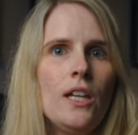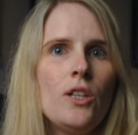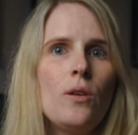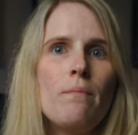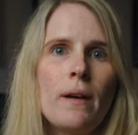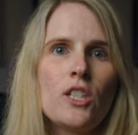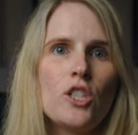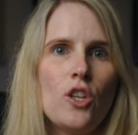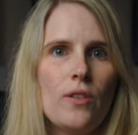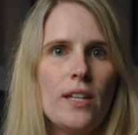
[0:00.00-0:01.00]
You must
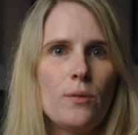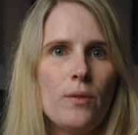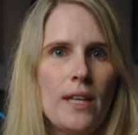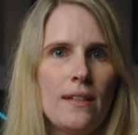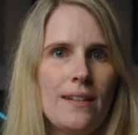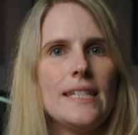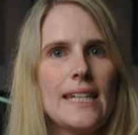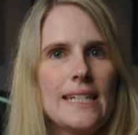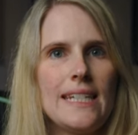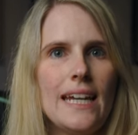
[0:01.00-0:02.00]
do this within
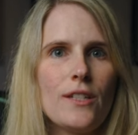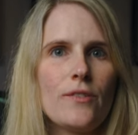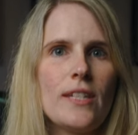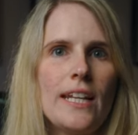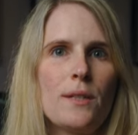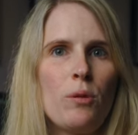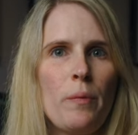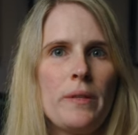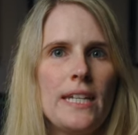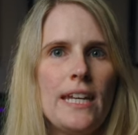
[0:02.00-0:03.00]
60 days of selling the
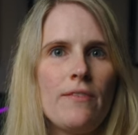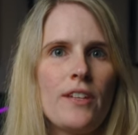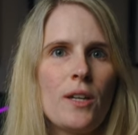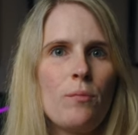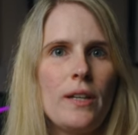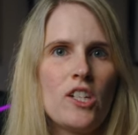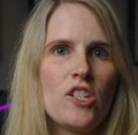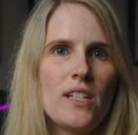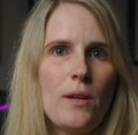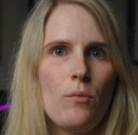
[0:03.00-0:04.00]
property if the
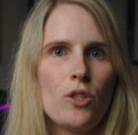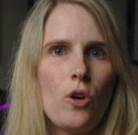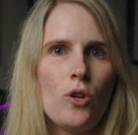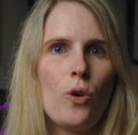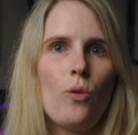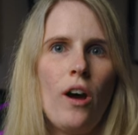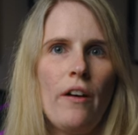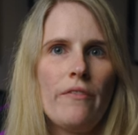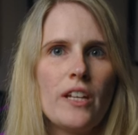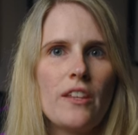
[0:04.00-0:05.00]
completion date was on or
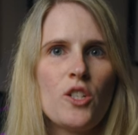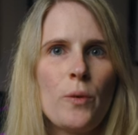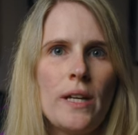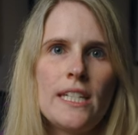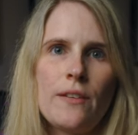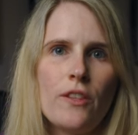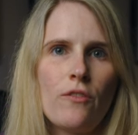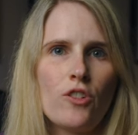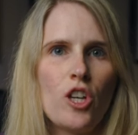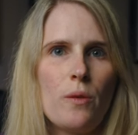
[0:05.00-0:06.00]
after the 27th
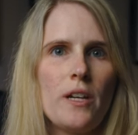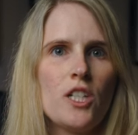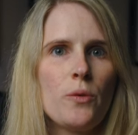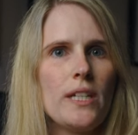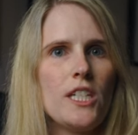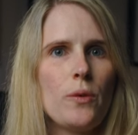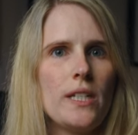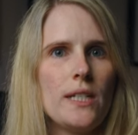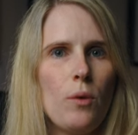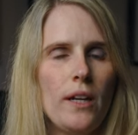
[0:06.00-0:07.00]
of October
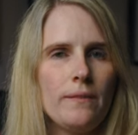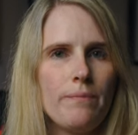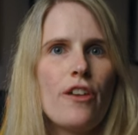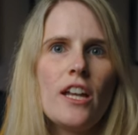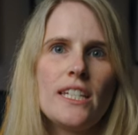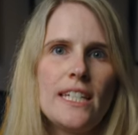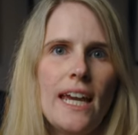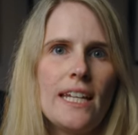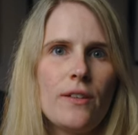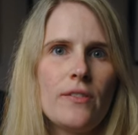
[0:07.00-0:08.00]
2021, 30
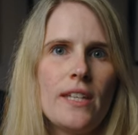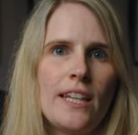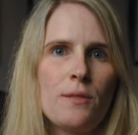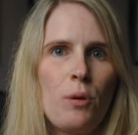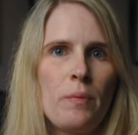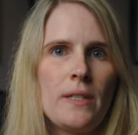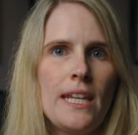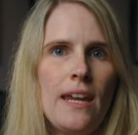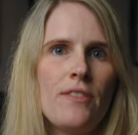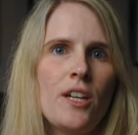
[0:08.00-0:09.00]
days of selling the
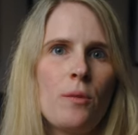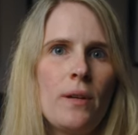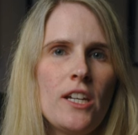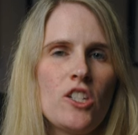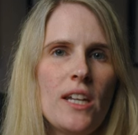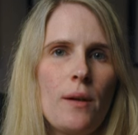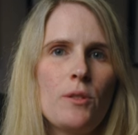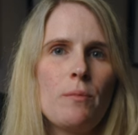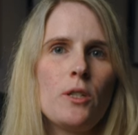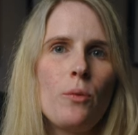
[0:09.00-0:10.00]
property if the completion date
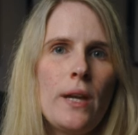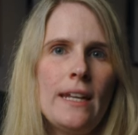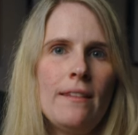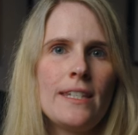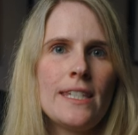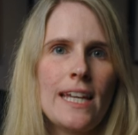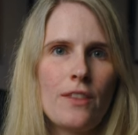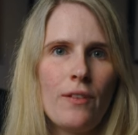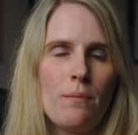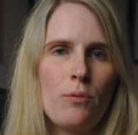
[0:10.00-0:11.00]
was between the
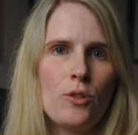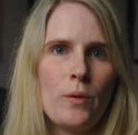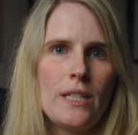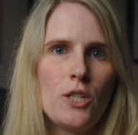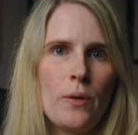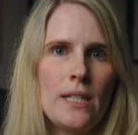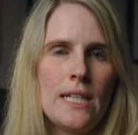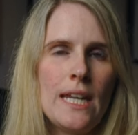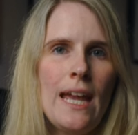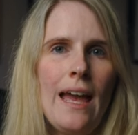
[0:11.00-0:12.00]
6th of April
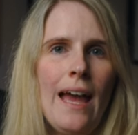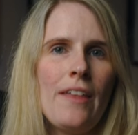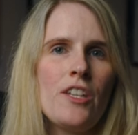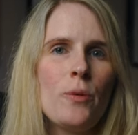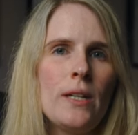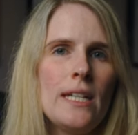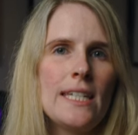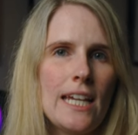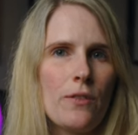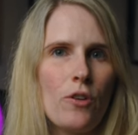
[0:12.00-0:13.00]
2020 and the
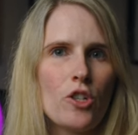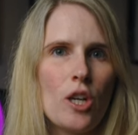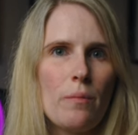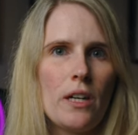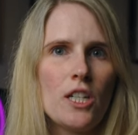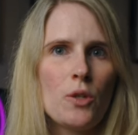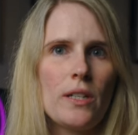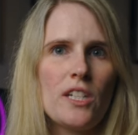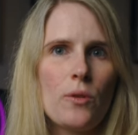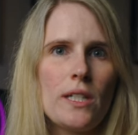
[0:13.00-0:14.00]
26th of October
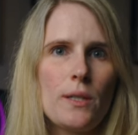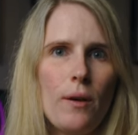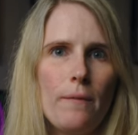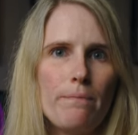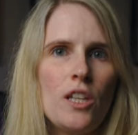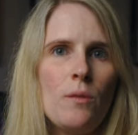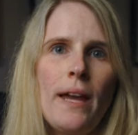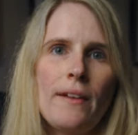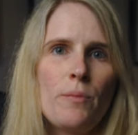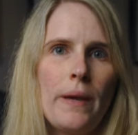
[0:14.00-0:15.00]
2021. You
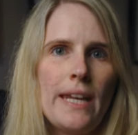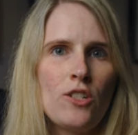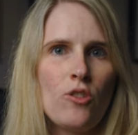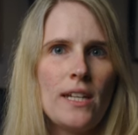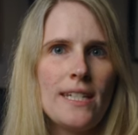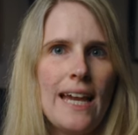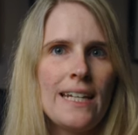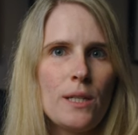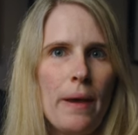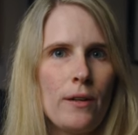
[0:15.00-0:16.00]
may have to pay interest
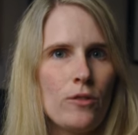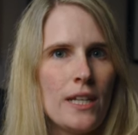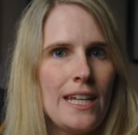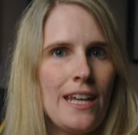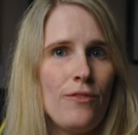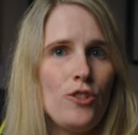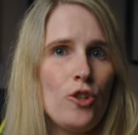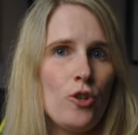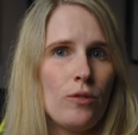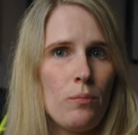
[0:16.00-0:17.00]
and a penalty if you
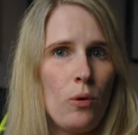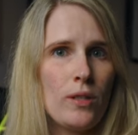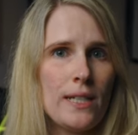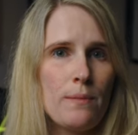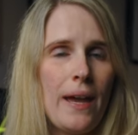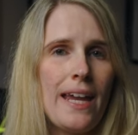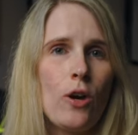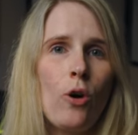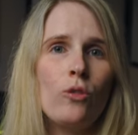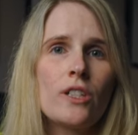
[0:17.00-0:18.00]
do not report and pay
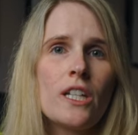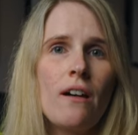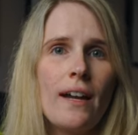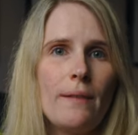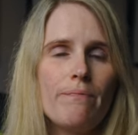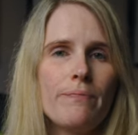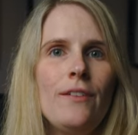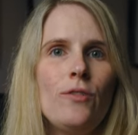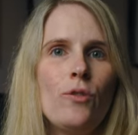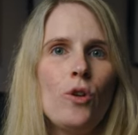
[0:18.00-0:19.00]
on time.
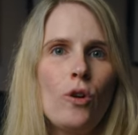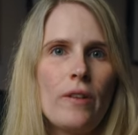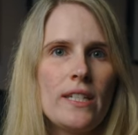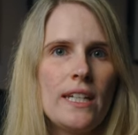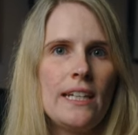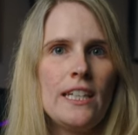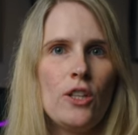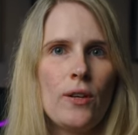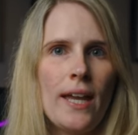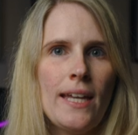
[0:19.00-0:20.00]
If you're not resident in
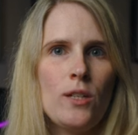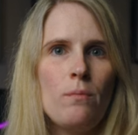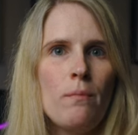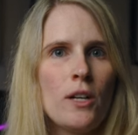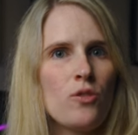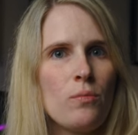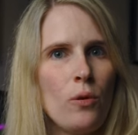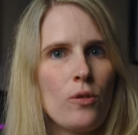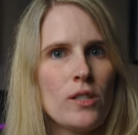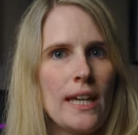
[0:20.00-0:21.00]
the UK, you must
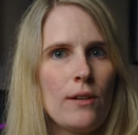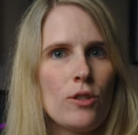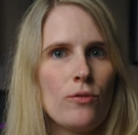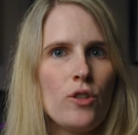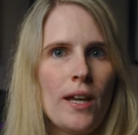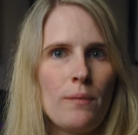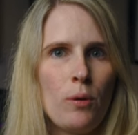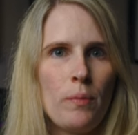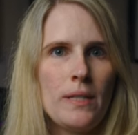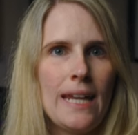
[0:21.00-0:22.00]
report sales of UK
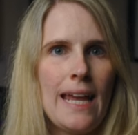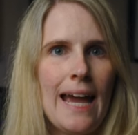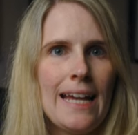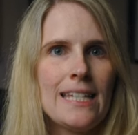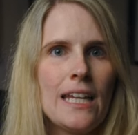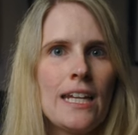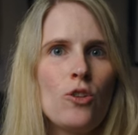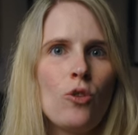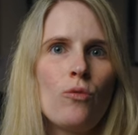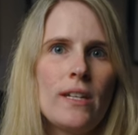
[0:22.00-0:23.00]
property as a
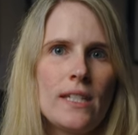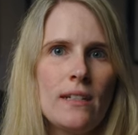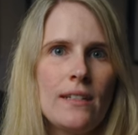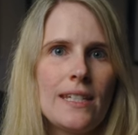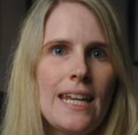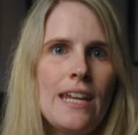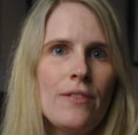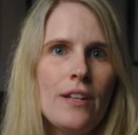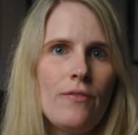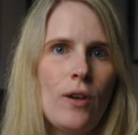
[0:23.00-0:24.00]
non-resident,
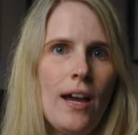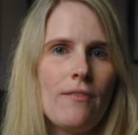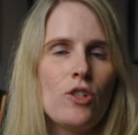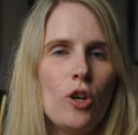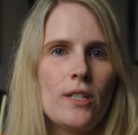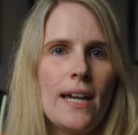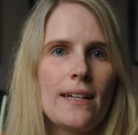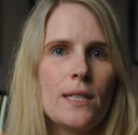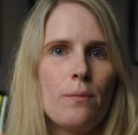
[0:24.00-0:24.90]
even if you have no tax to